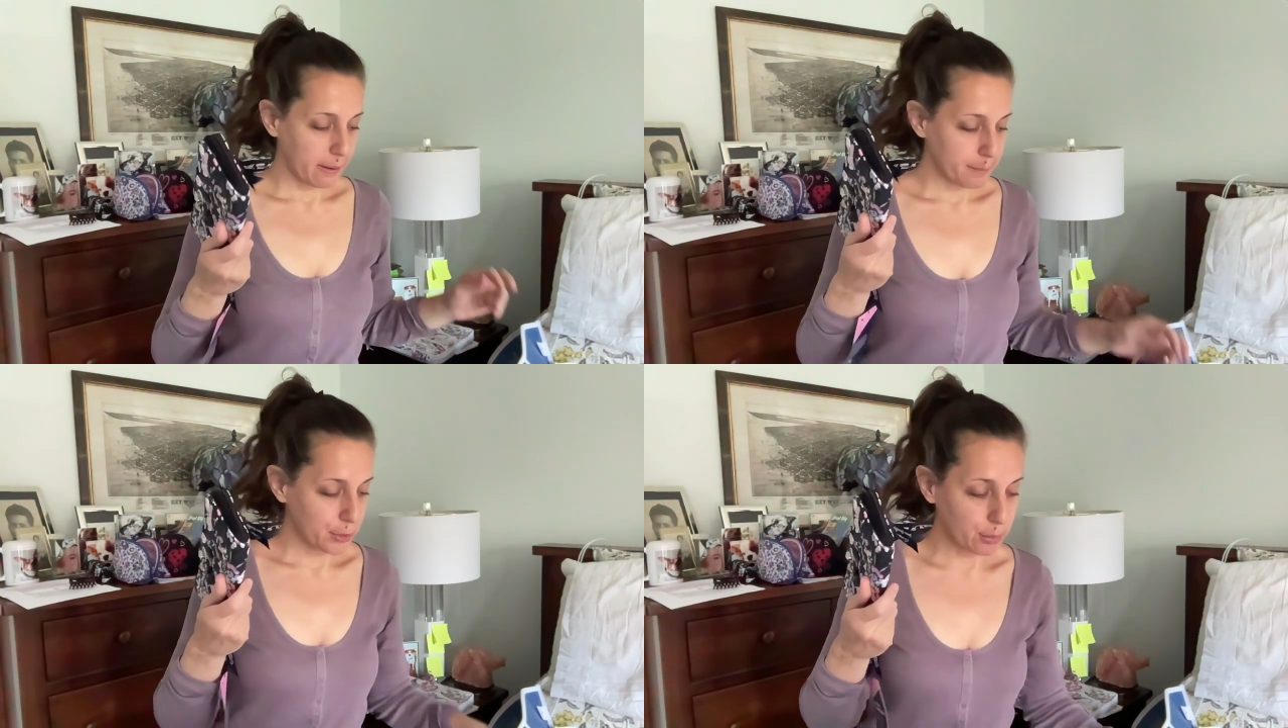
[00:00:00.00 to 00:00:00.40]

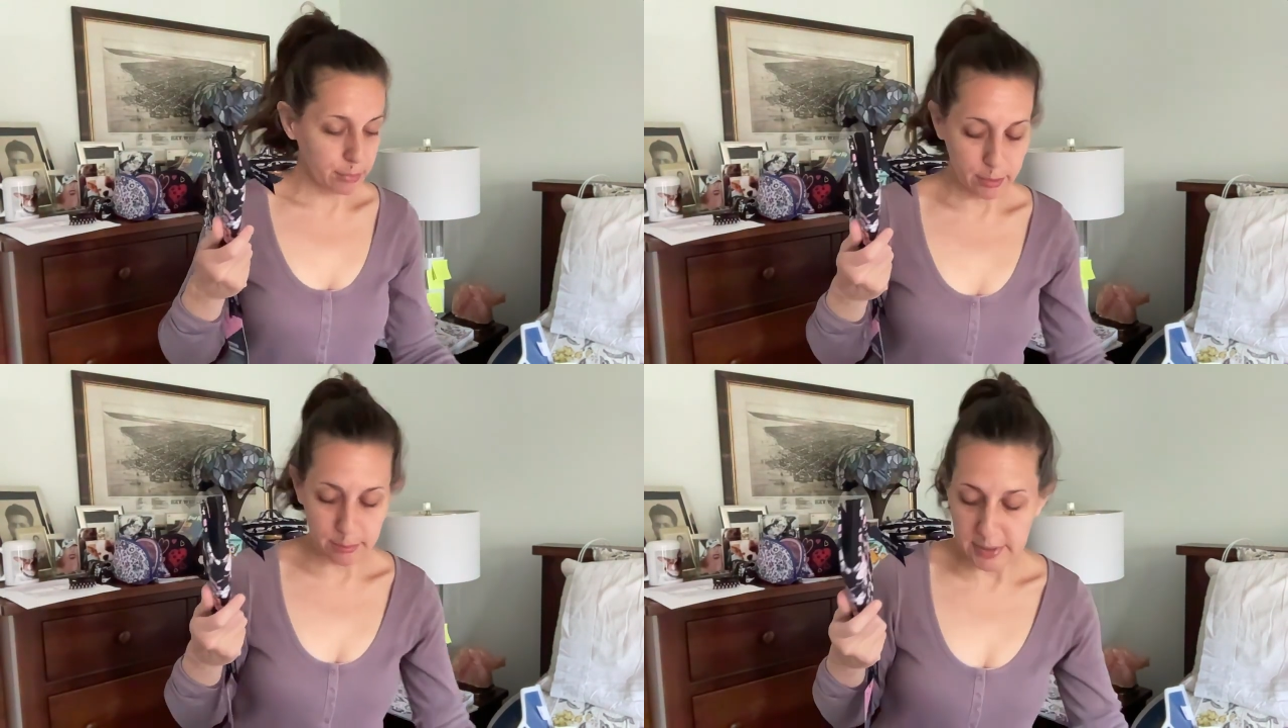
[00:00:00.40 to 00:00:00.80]
Bloom
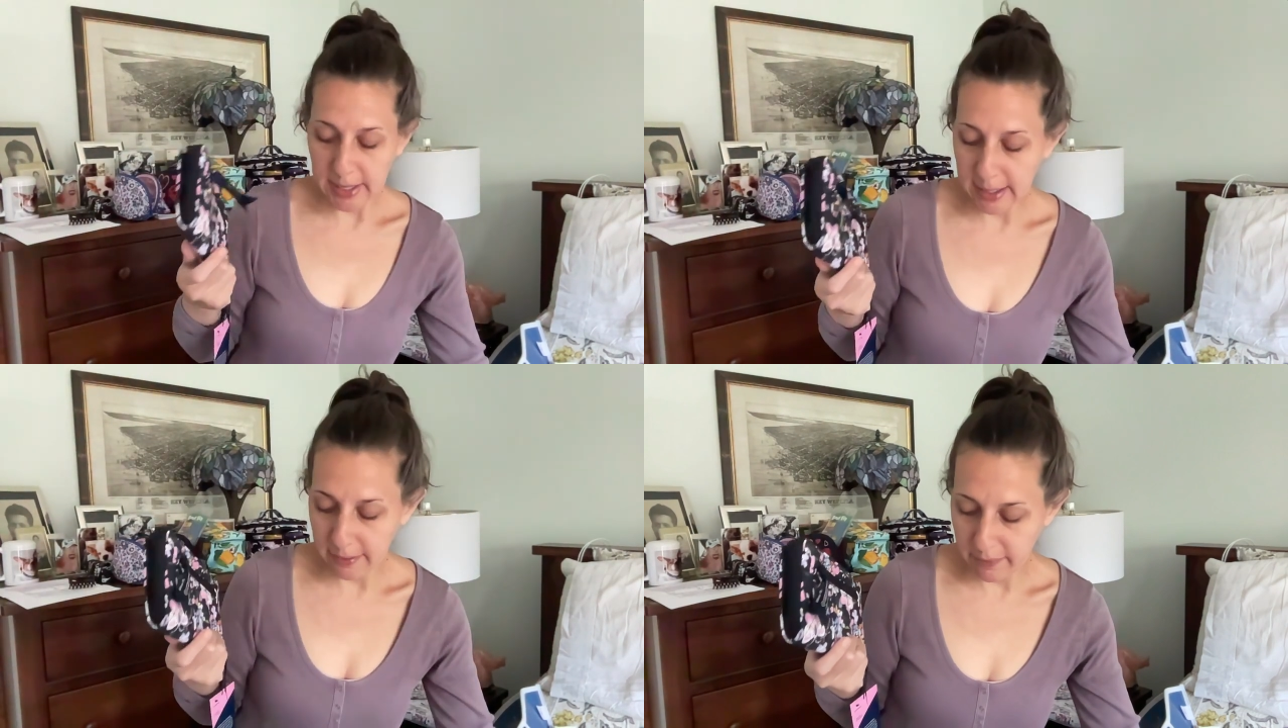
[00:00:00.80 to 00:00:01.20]
Boom
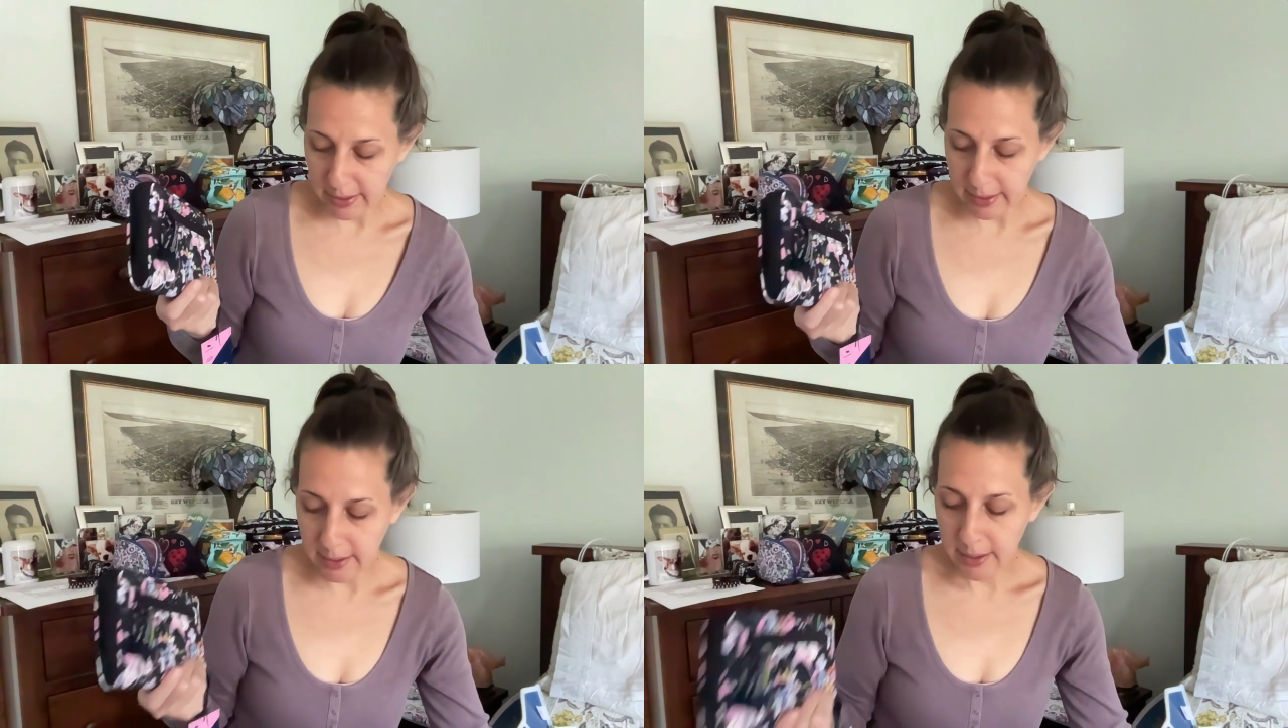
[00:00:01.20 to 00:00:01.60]

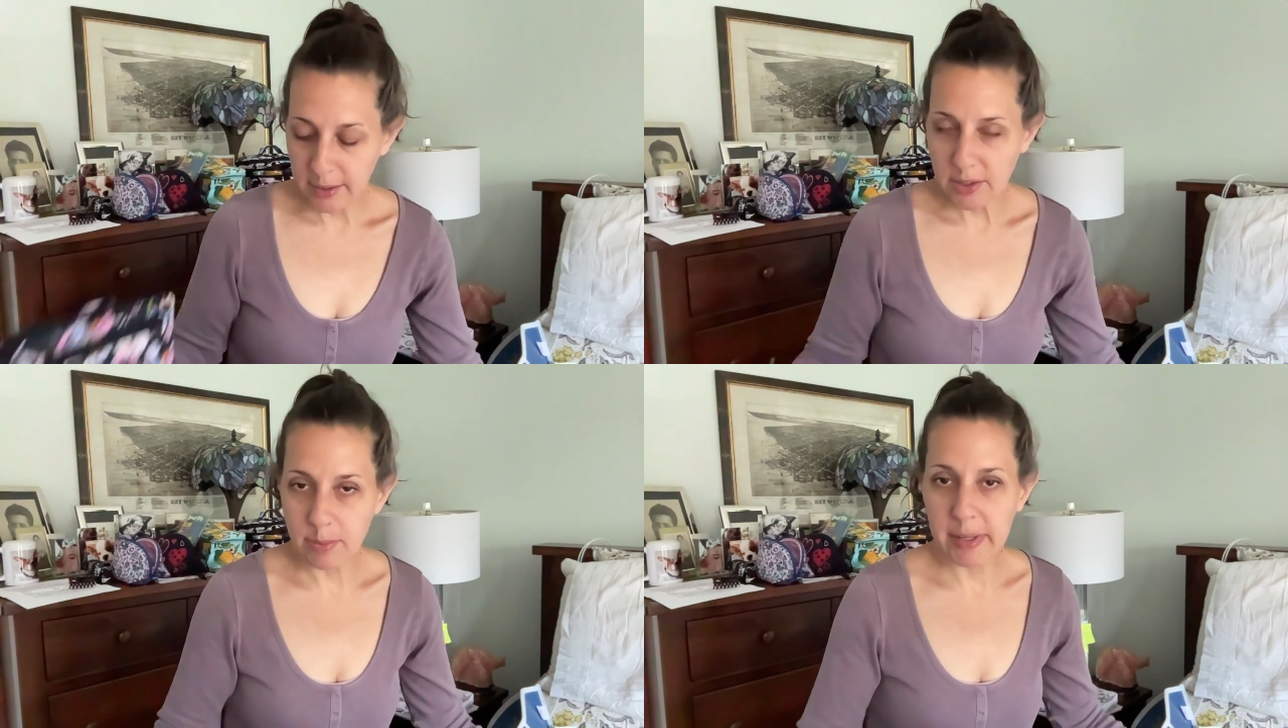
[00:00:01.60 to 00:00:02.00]
Navy
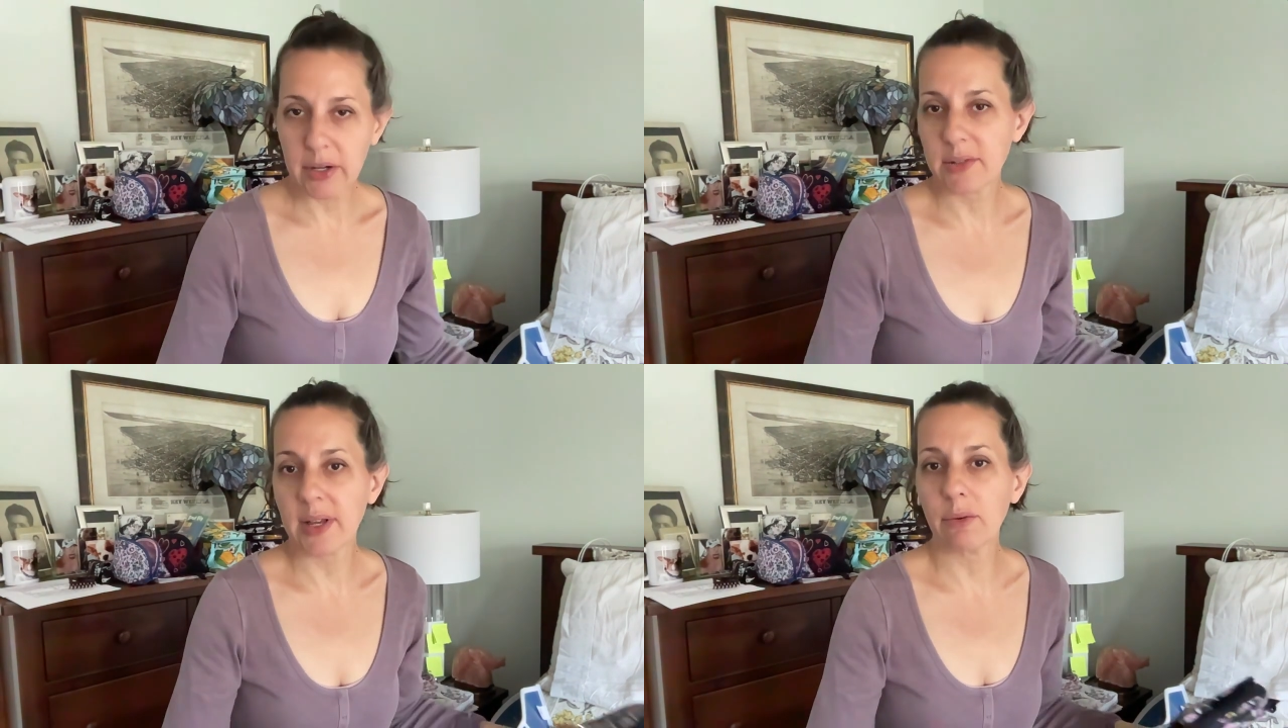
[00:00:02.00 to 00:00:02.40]
just because I